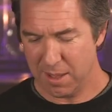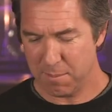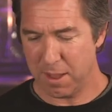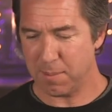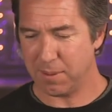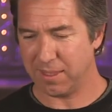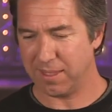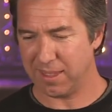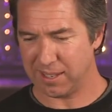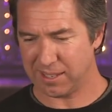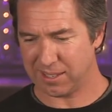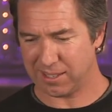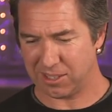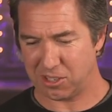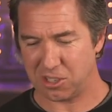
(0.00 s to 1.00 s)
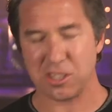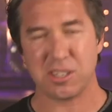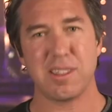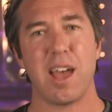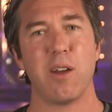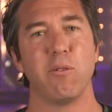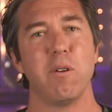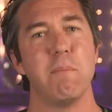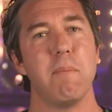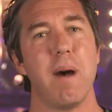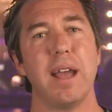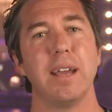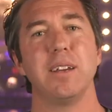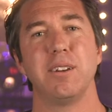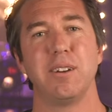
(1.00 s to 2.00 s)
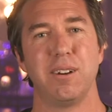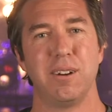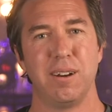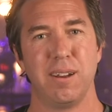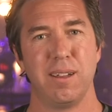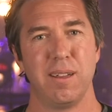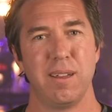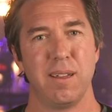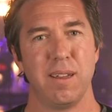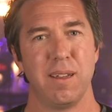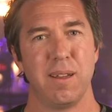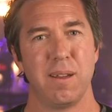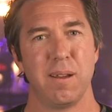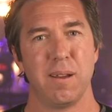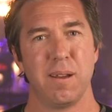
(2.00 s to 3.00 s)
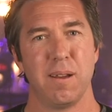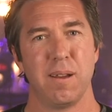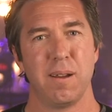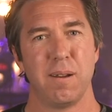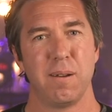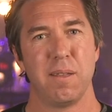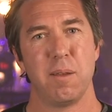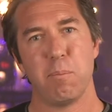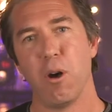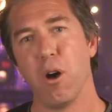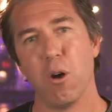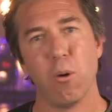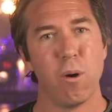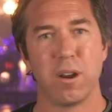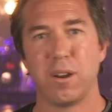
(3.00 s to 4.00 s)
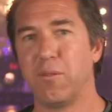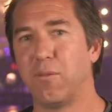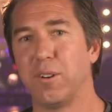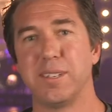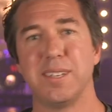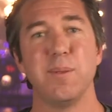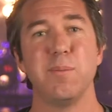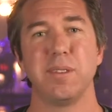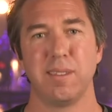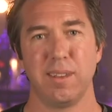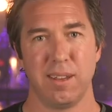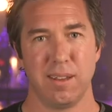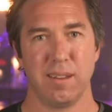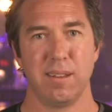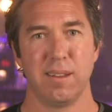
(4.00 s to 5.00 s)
Maybe this is just that reminder that Paul wanted for Timothy